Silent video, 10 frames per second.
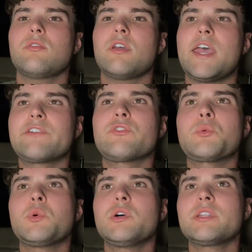
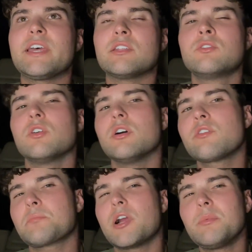everyone that does
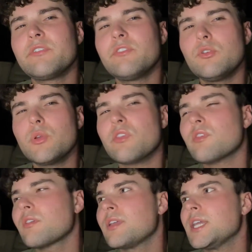probably view
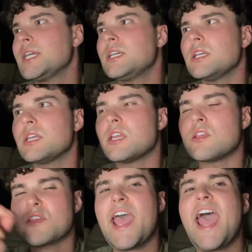this
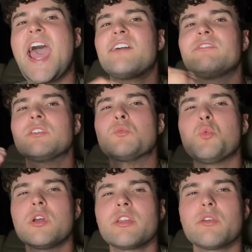is having
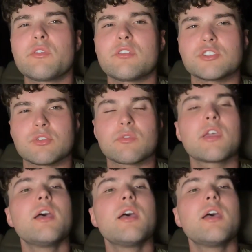one of those issues.